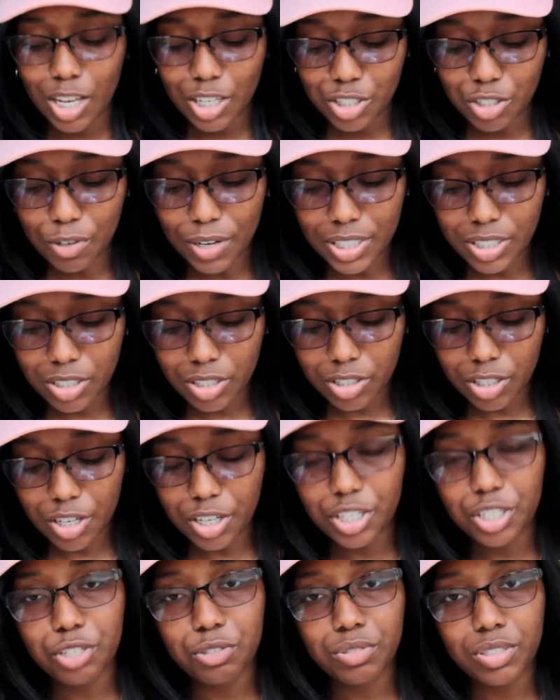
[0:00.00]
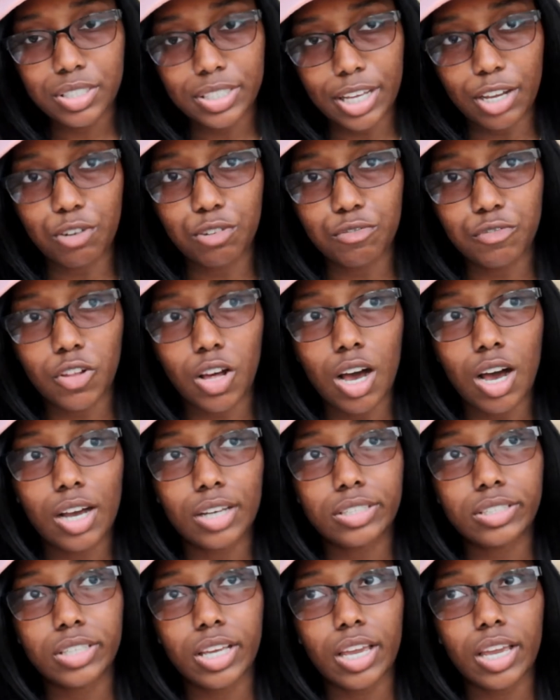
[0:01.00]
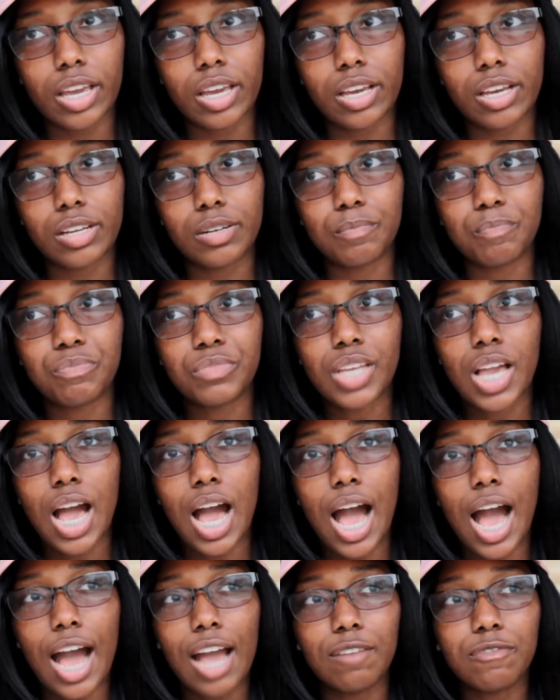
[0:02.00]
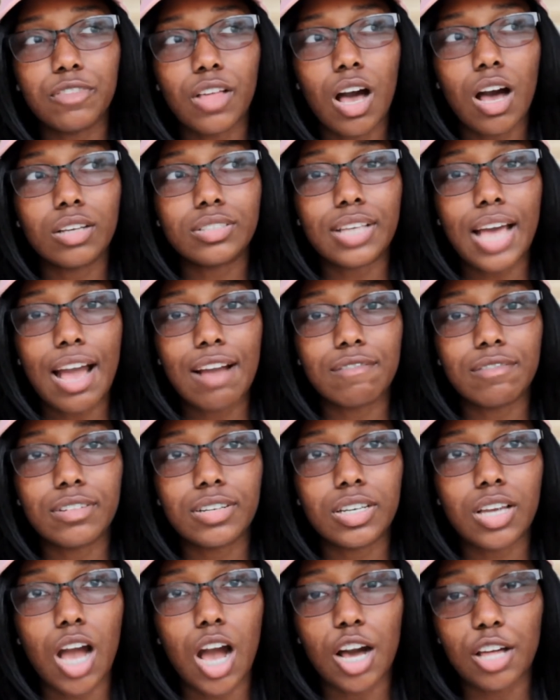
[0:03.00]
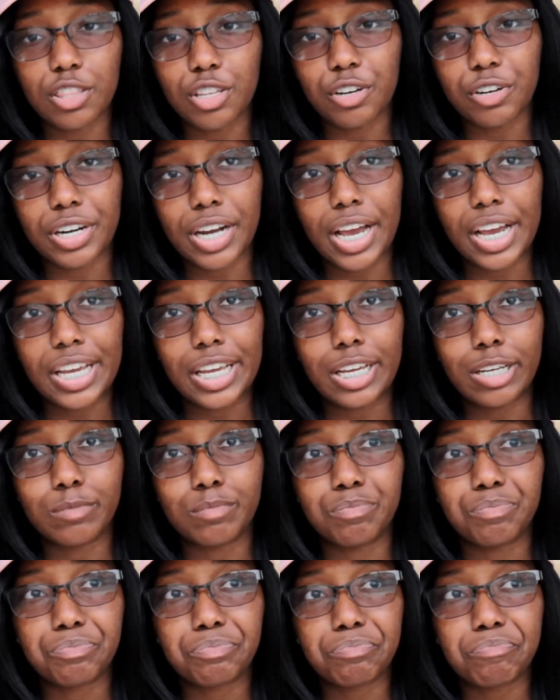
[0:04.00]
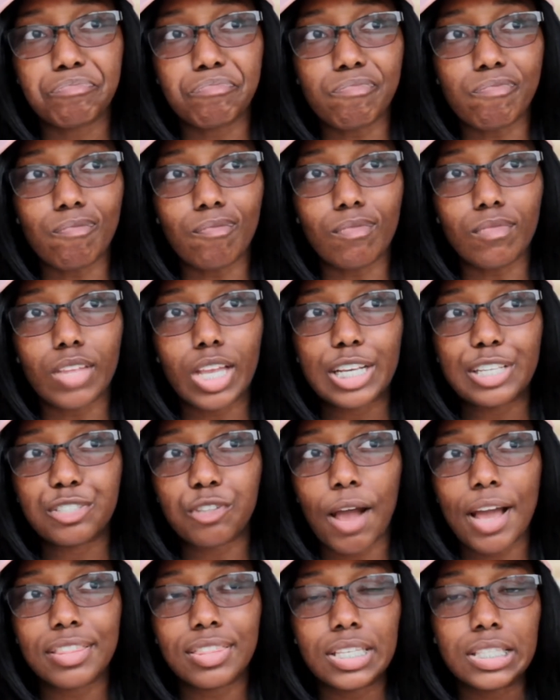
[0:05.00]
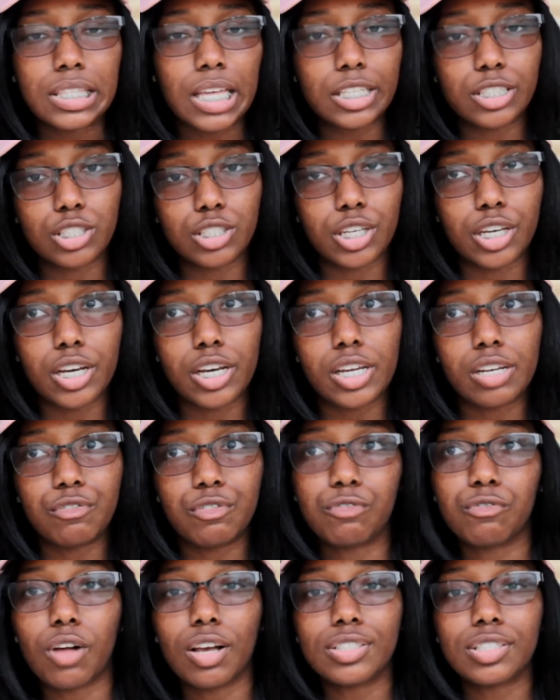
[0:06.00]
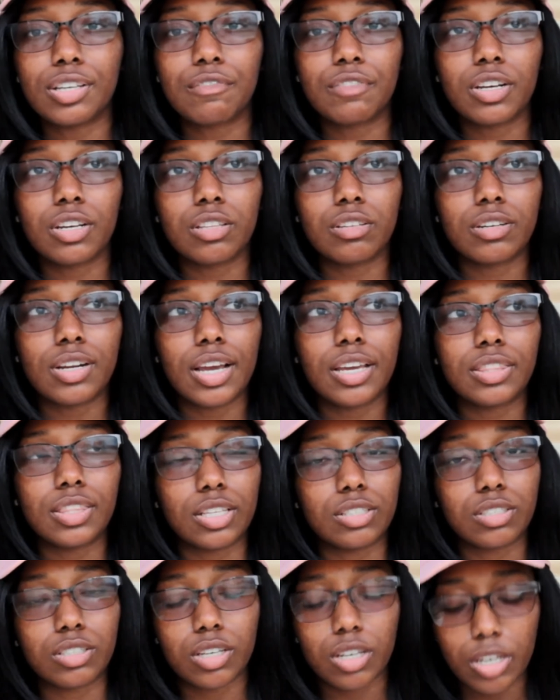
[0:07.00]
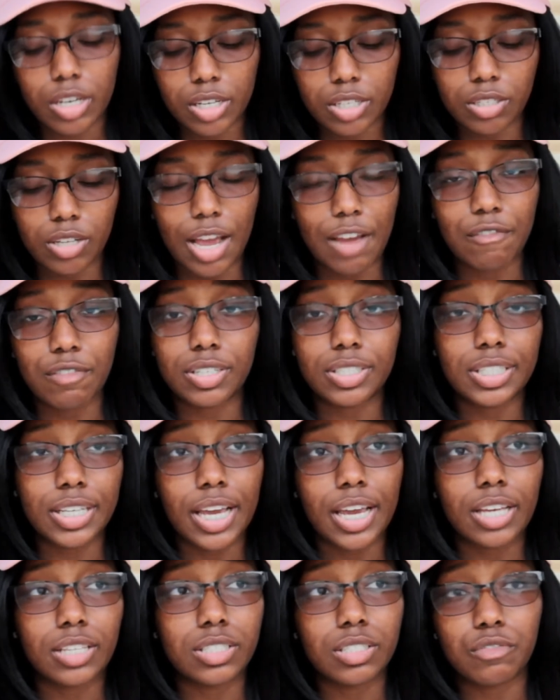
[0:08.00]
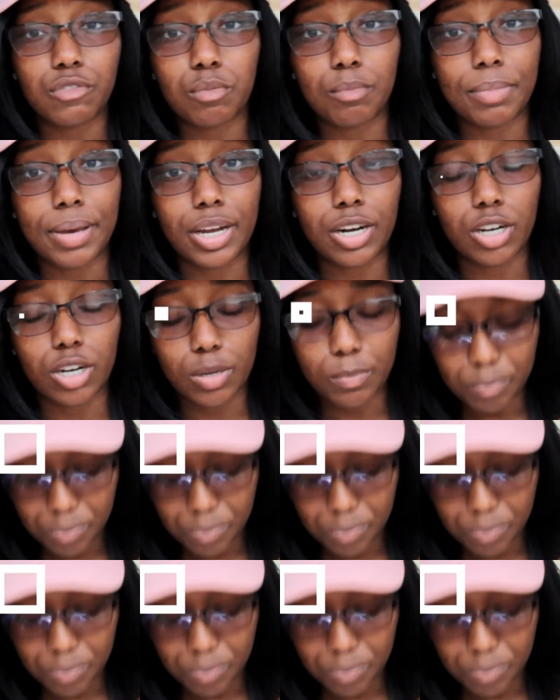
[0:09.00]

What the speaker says: So I just started using dental floss, and I floss every other night, so I think that's good. If you floss every other night, that's good. Every day is even better.